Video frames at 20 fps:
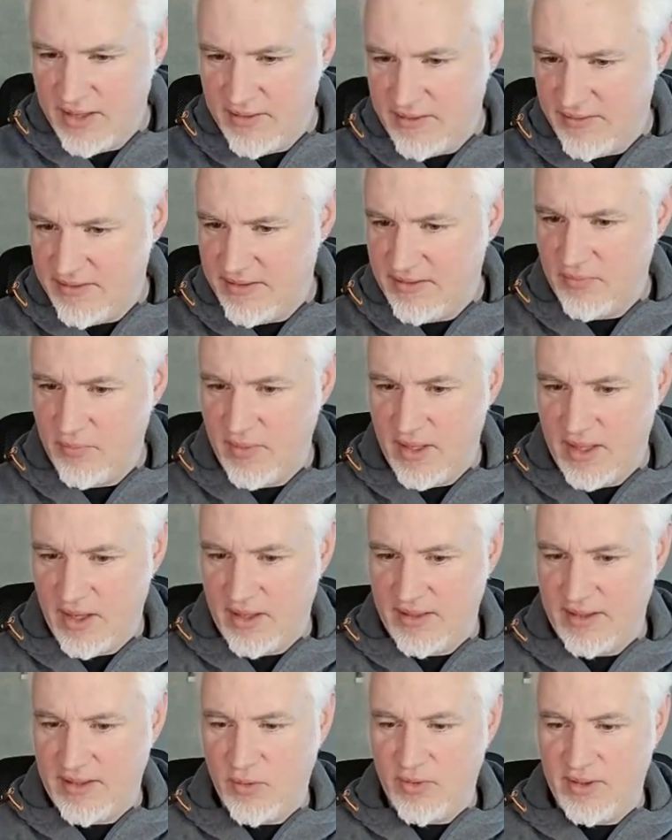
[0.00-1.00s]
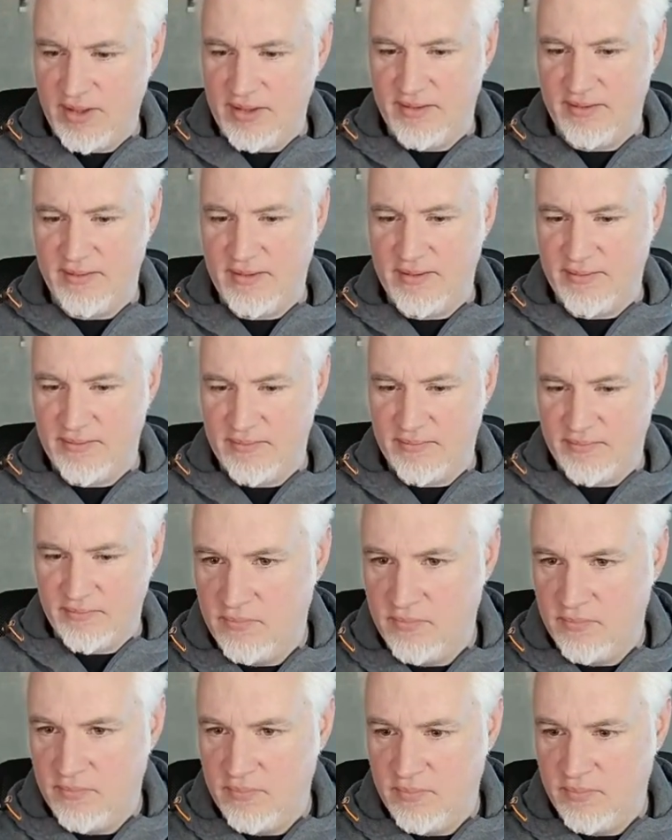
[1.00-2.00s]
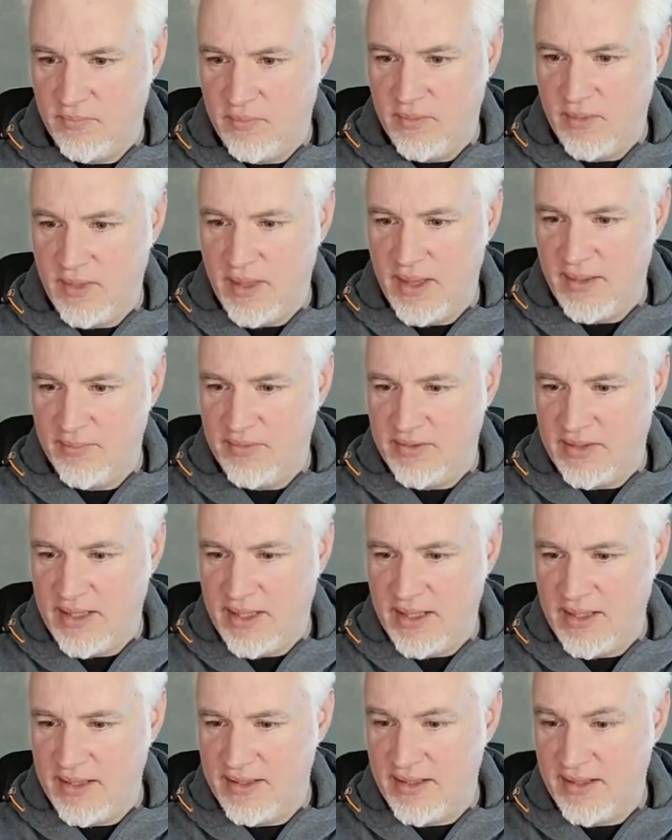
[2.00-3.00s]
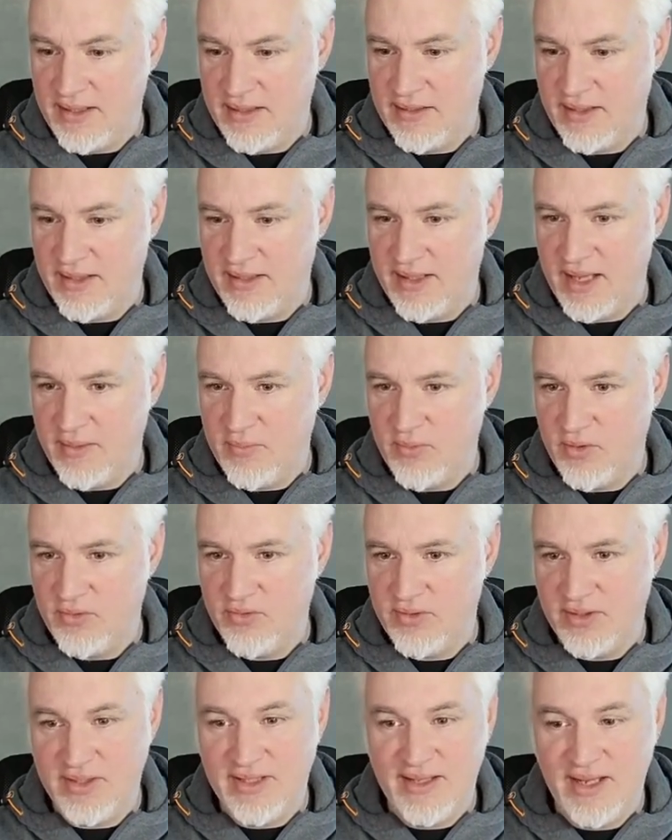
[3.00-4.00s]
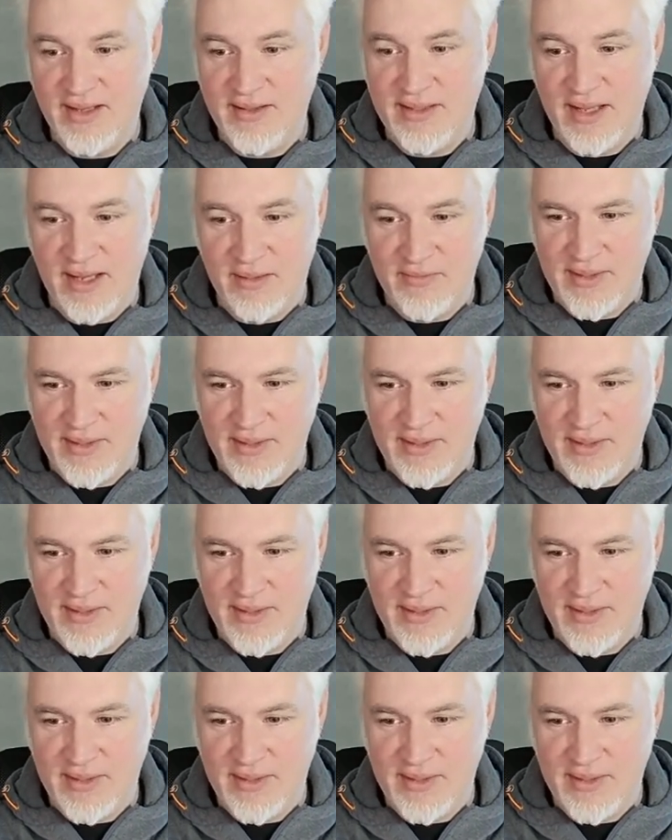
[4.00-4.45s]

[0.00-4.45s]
this into my Harley Quinn. I'm saying that I would really like to have